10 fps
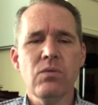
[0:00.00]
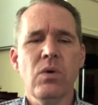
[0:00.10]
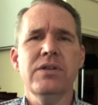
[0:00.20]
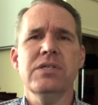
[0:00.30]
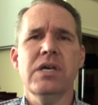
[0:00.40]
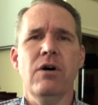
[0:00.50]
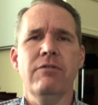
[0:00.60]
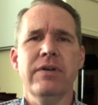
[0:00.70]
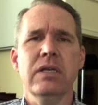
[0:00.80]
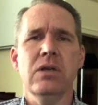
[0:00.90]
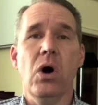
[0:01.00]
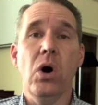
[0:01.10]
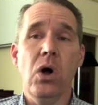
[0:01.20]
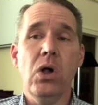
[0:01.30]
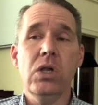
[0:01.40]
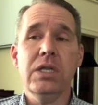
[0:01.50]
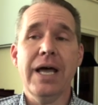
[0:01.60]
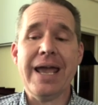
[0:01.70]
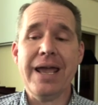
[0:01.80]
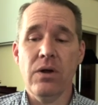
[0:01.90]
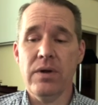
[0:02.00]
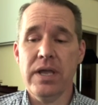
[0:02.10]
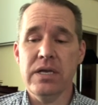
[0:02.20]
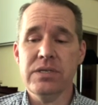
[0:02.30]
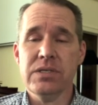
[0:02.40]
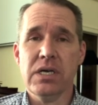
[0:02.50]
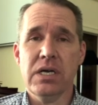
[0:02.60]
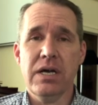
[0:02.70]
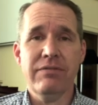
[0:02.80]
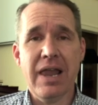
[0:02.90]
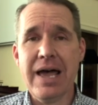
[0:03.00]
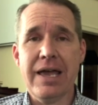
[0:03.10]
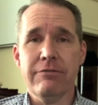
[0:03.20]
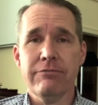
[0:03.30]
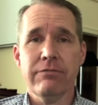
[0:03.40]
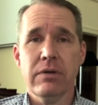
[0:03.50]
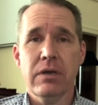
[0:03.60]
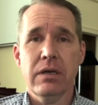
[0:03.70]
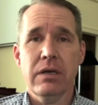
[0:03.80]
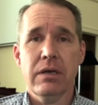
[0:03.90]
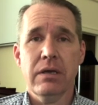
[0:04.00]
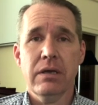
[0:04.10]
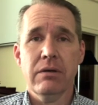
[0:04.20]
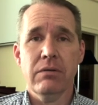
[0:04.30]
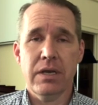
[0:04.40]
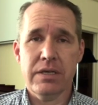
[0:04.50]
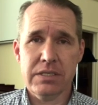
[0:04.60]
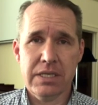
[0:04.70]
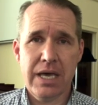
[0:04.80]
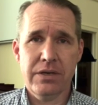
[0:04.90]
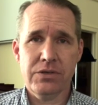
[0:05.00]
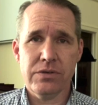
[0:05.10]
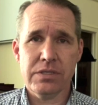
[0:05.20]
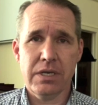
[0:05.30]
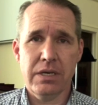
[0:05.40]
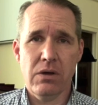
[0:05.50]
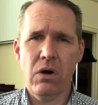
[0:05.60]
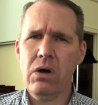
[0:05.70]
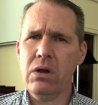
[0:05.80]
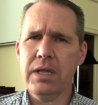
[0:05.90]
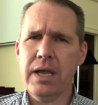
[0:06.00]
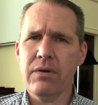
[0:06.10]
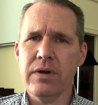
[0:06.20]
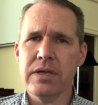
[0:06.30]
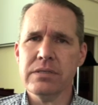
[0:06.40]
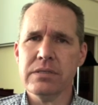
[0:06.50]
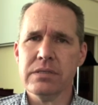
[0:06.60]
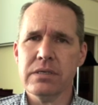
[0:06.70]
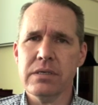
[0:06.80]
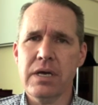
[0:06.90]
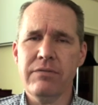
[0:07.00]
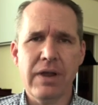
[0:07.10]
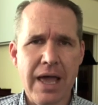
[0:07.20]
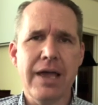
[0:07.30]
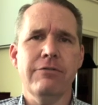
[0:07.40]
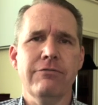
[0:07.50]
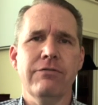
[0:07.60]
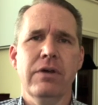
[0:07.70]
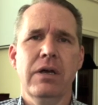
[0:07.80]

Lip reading: oneself in all areas of life. Well, isn't that interesting? All areas of life.